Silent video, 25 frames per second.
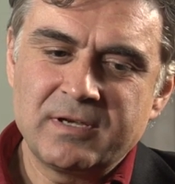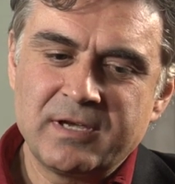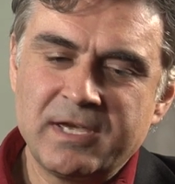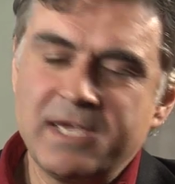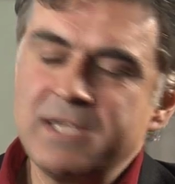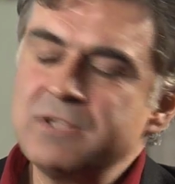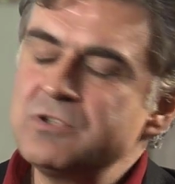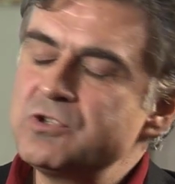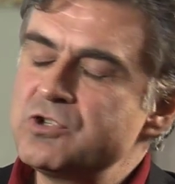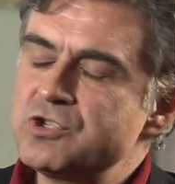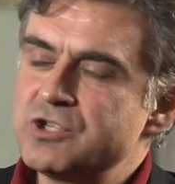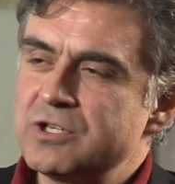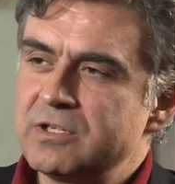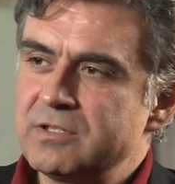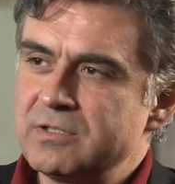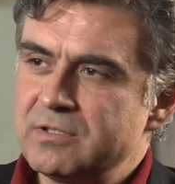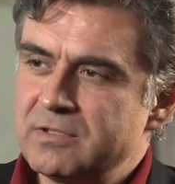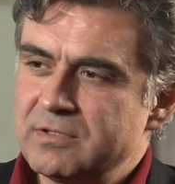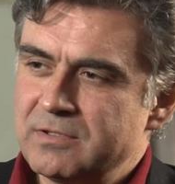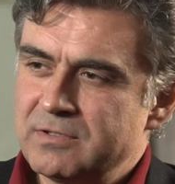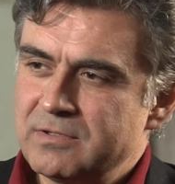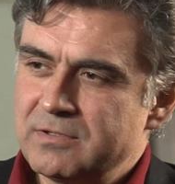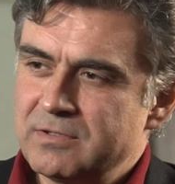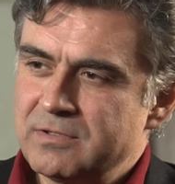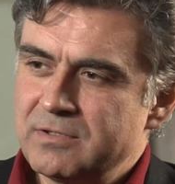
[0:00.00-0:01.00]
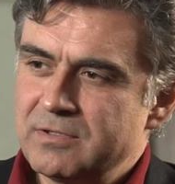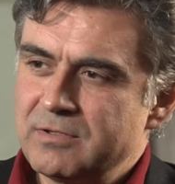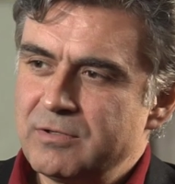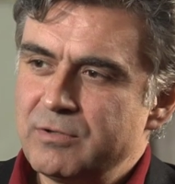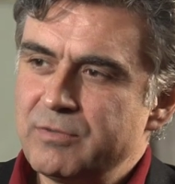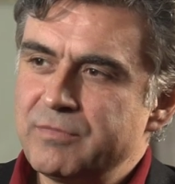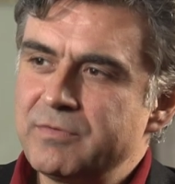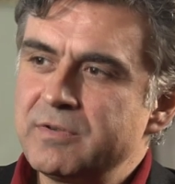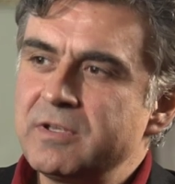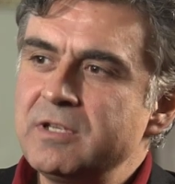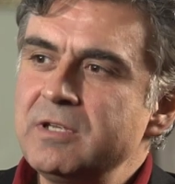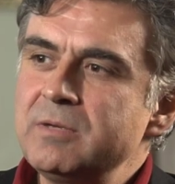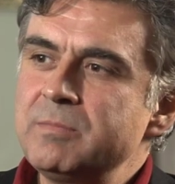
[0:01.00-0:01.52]
engine
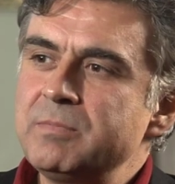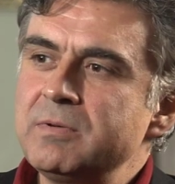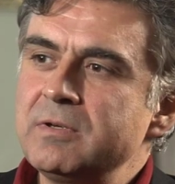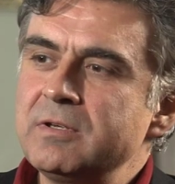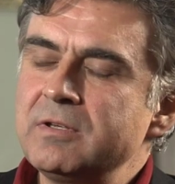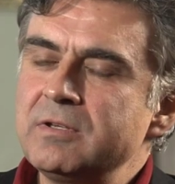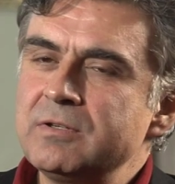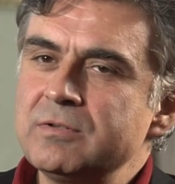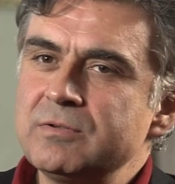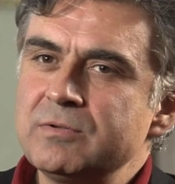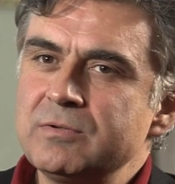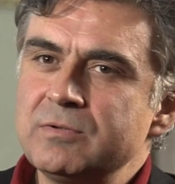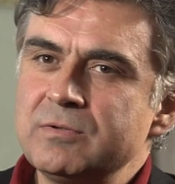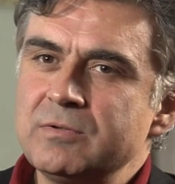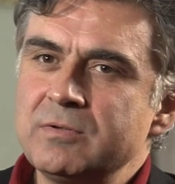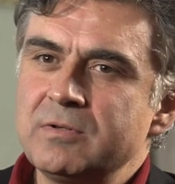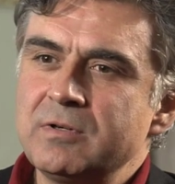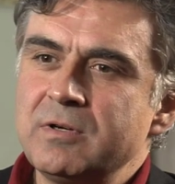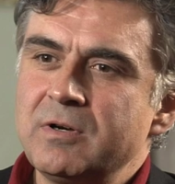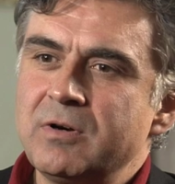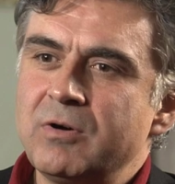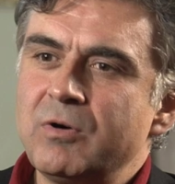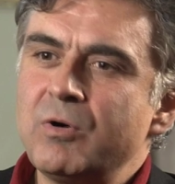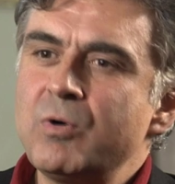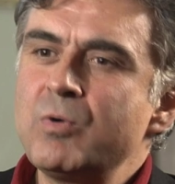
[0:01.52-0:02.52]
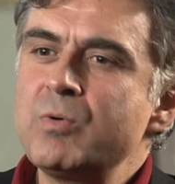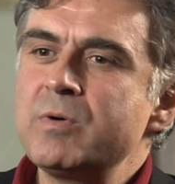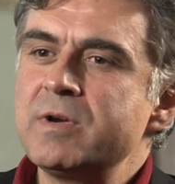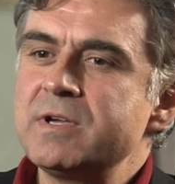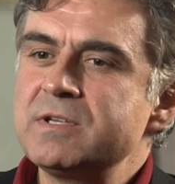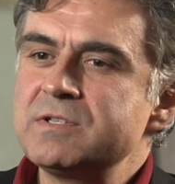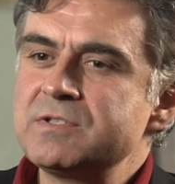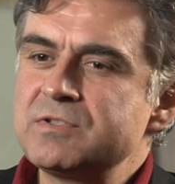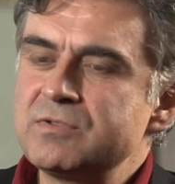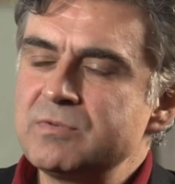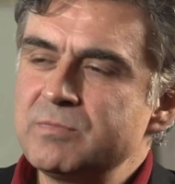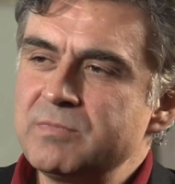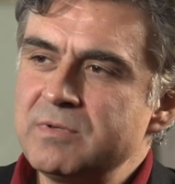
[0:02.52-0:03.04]
of keeping you
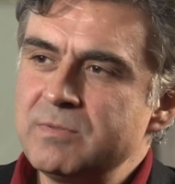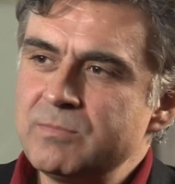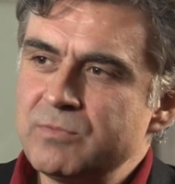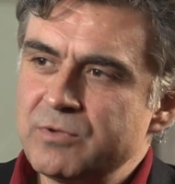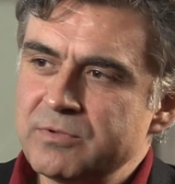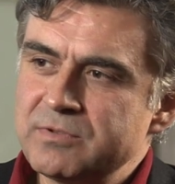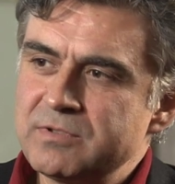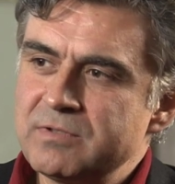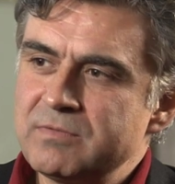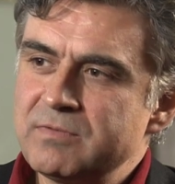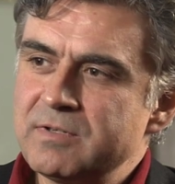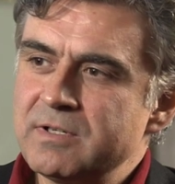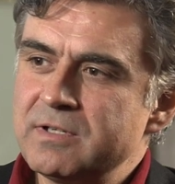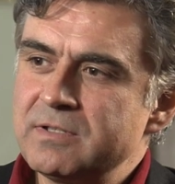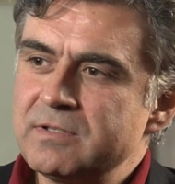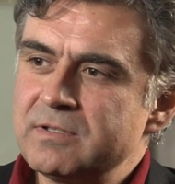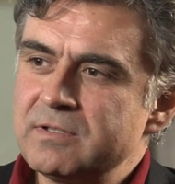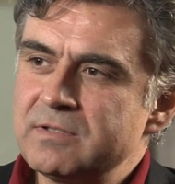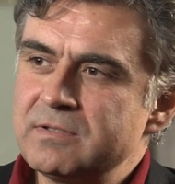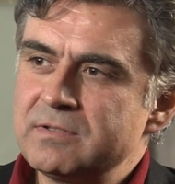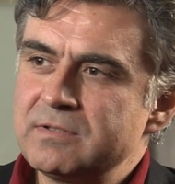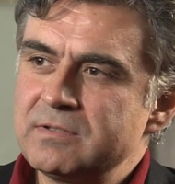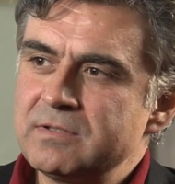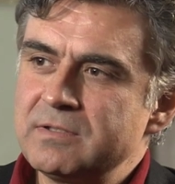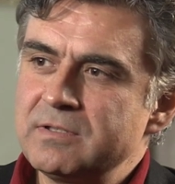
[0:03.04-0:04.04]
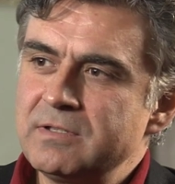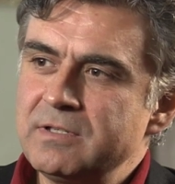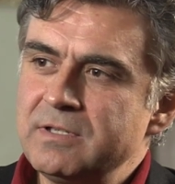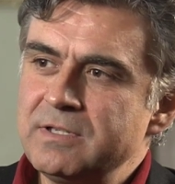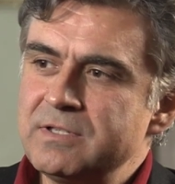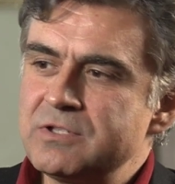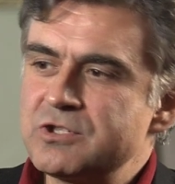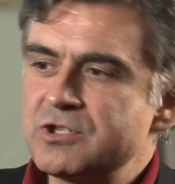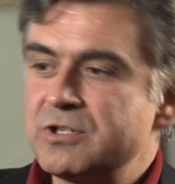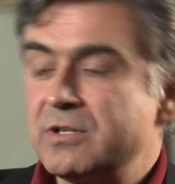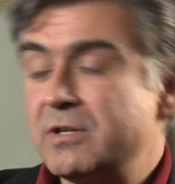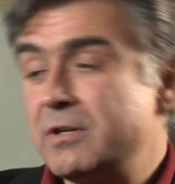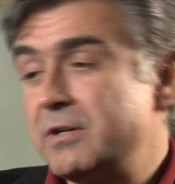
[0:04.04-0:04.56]
always to be motivated
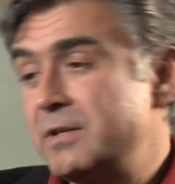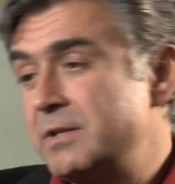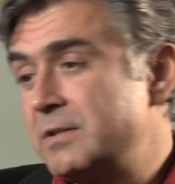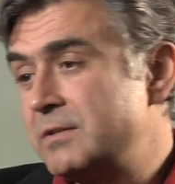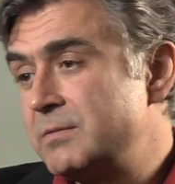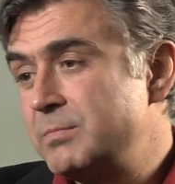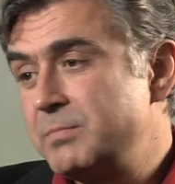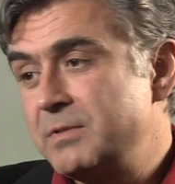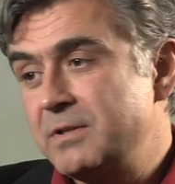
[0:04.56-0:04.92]
each night?